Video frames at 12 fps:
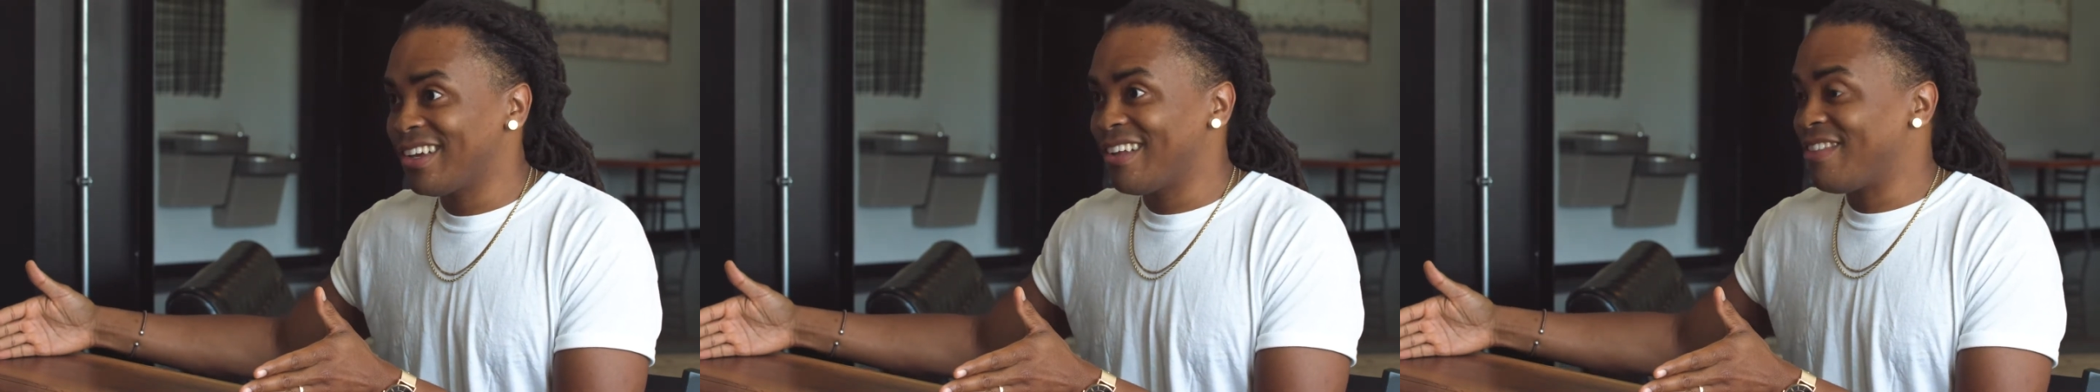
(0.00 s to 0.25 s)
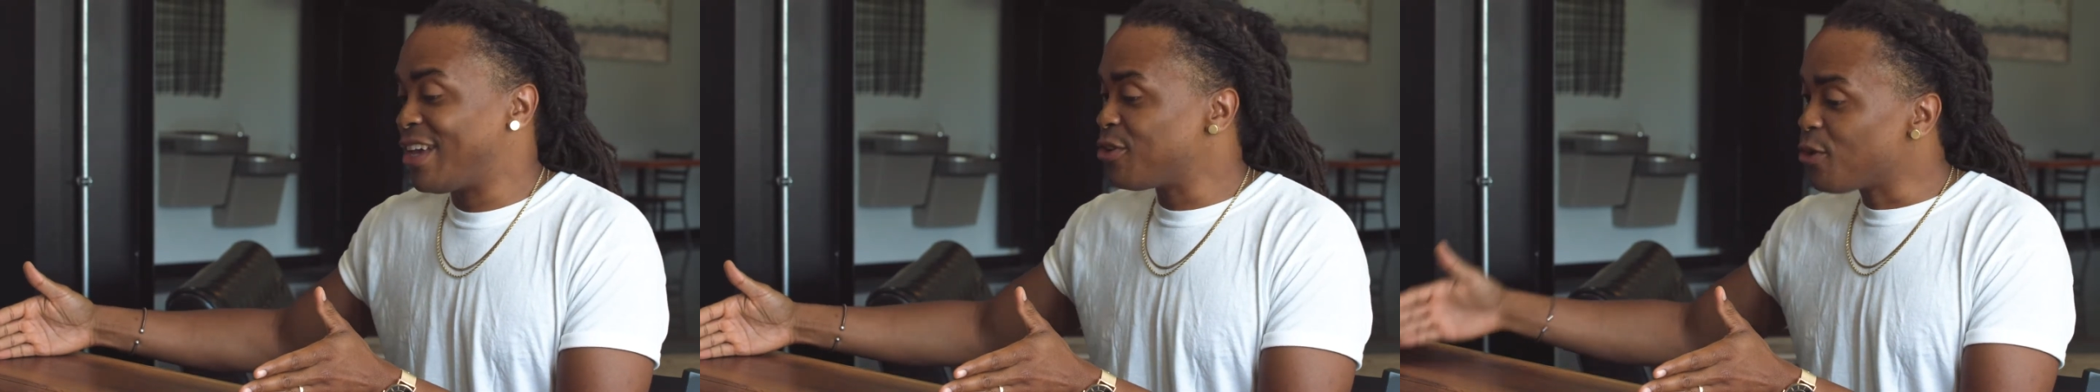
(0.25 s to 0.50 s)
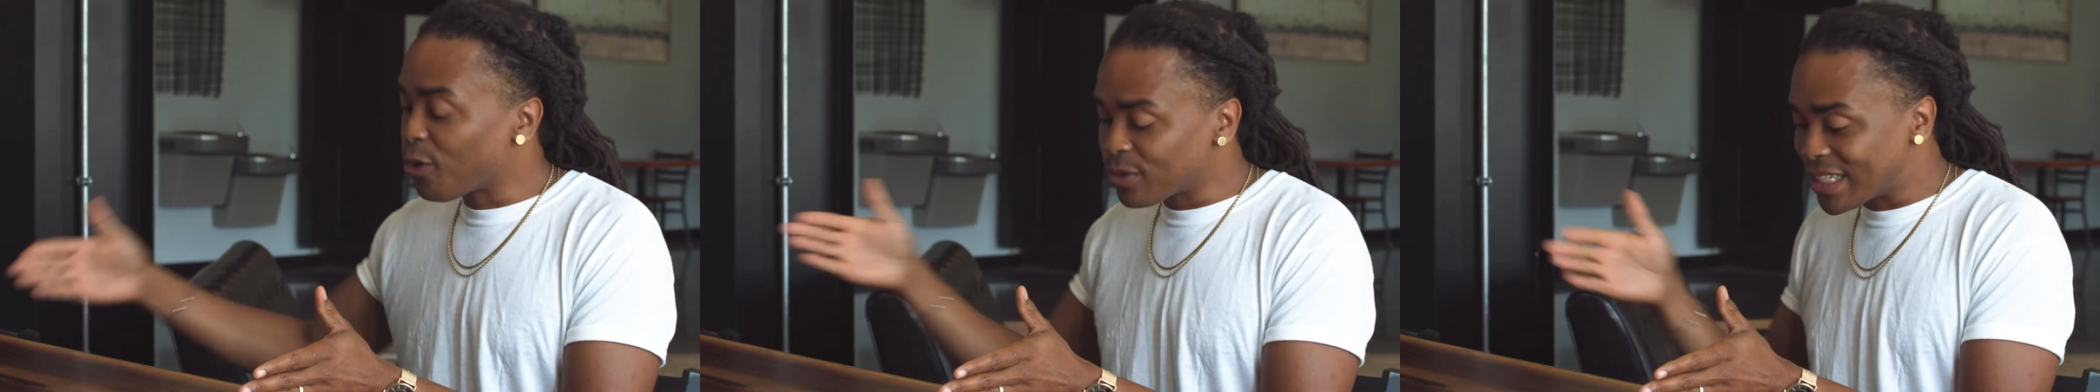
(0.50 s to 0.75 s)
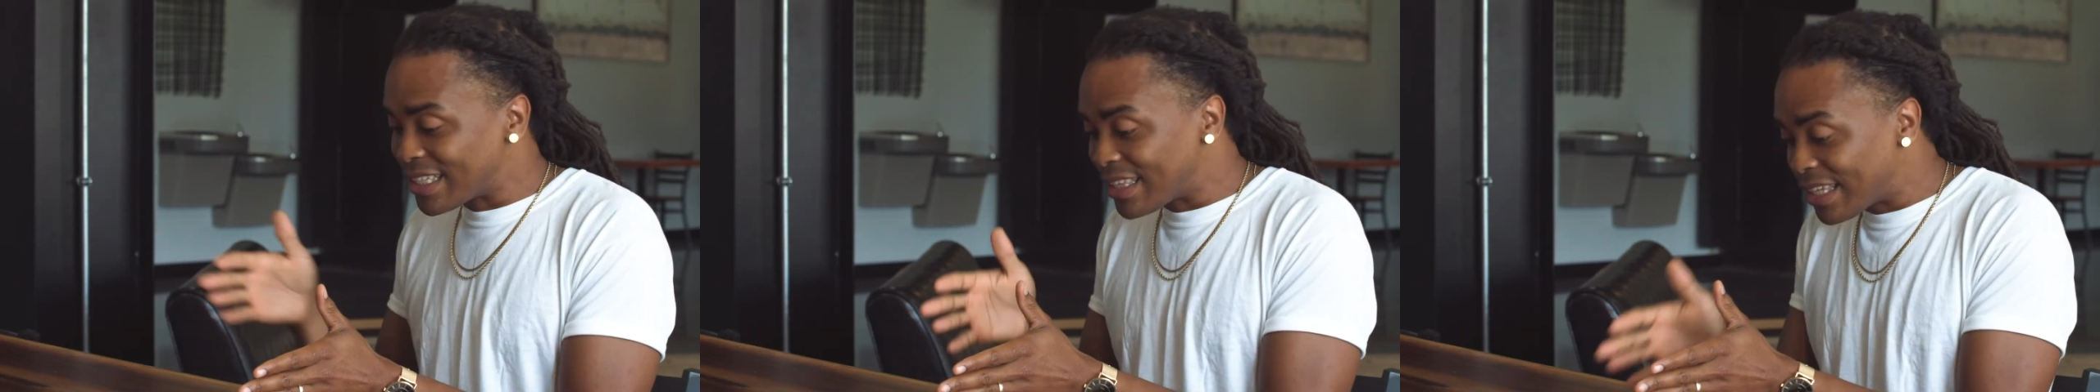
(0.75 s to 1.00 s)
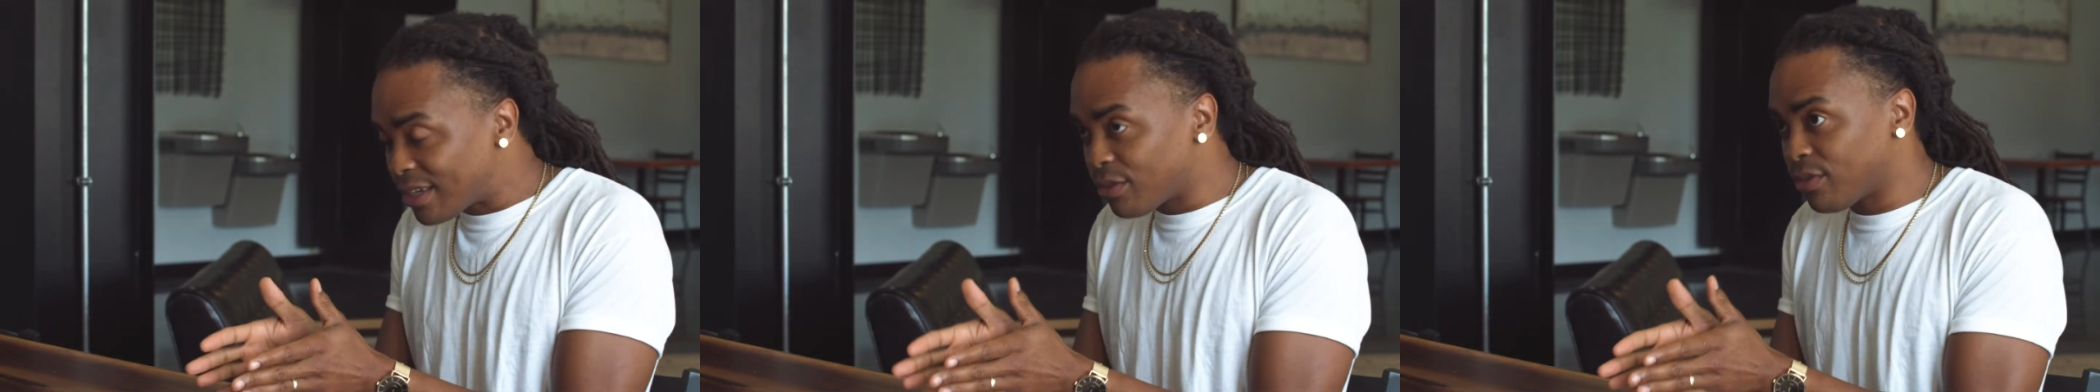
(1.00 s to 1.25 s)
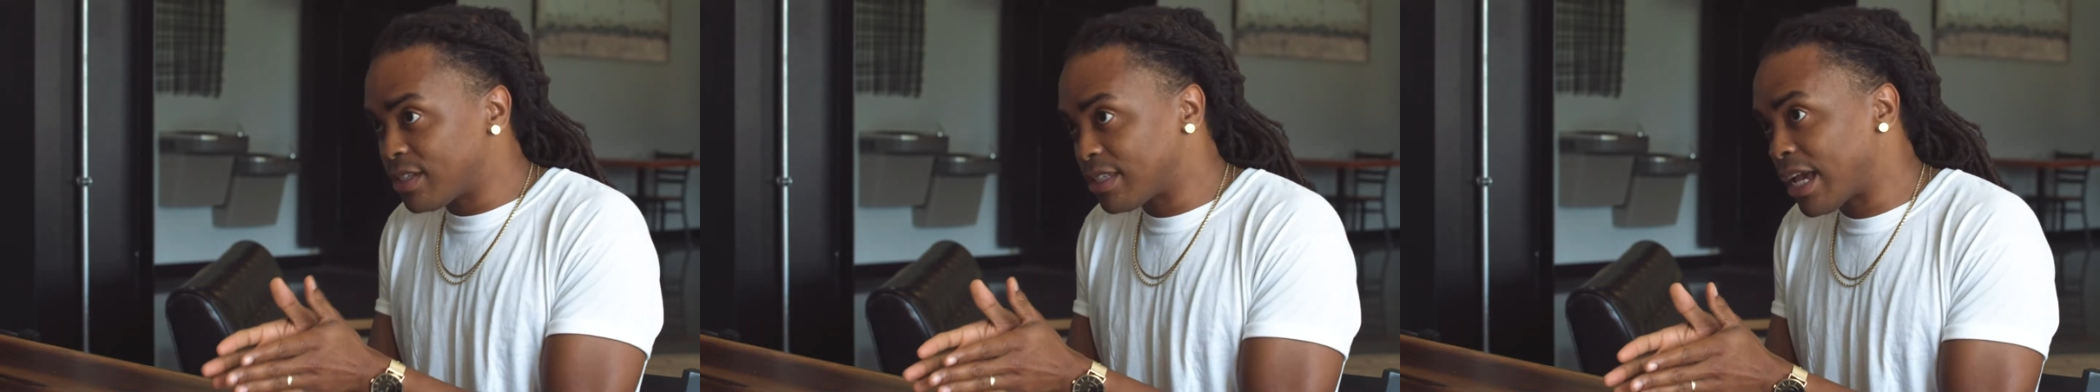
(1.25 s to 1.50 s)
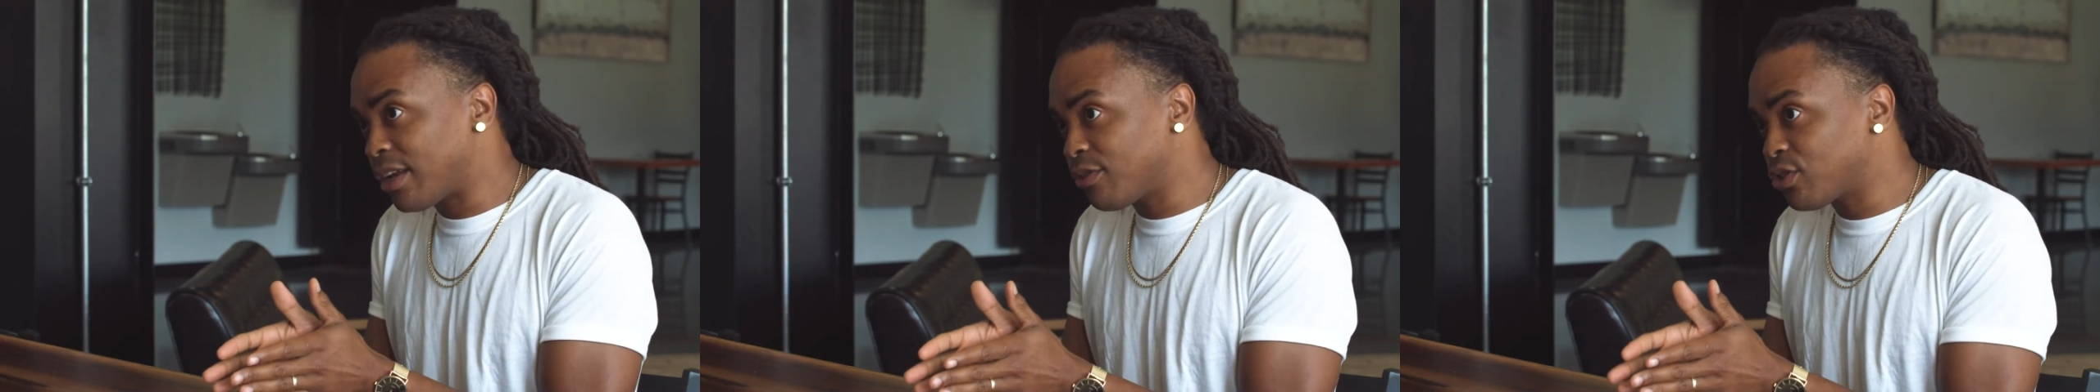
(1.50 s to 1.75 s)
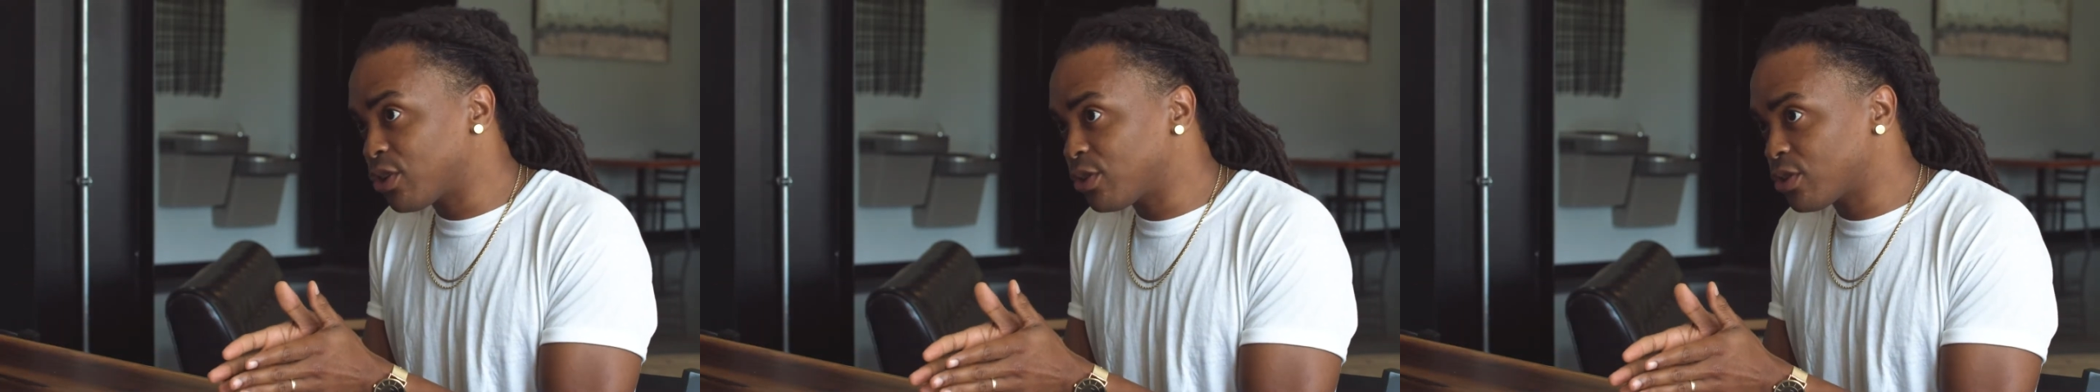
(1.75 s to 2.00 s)
that you only live inside of
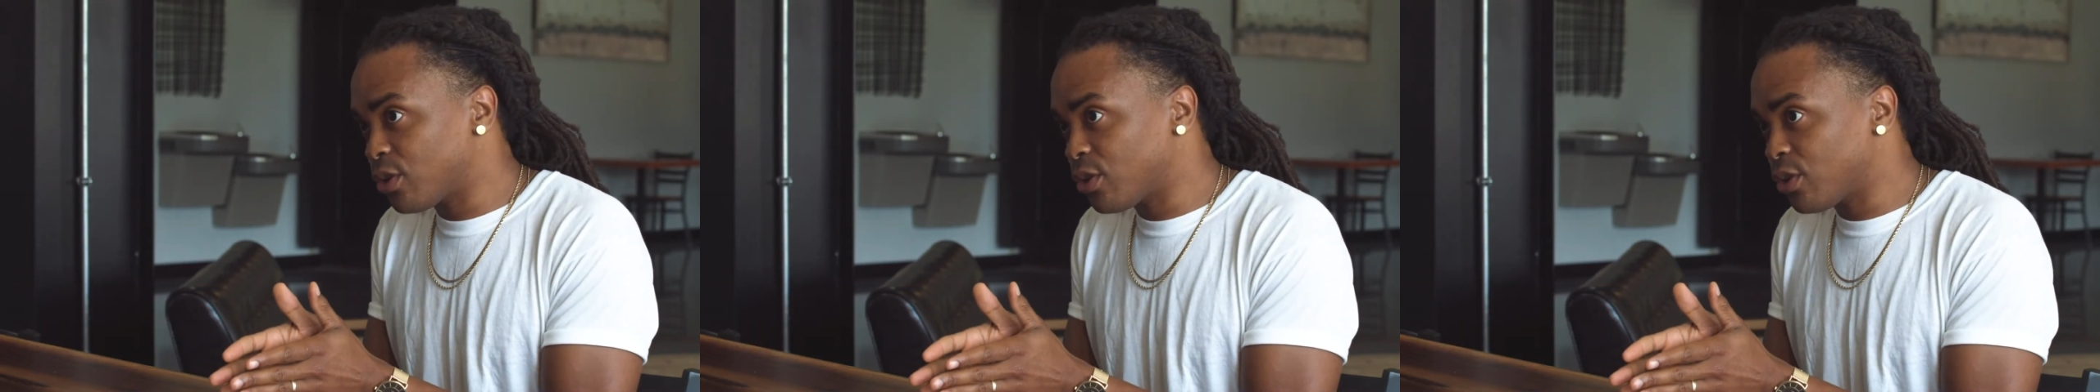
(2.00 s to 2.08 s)
church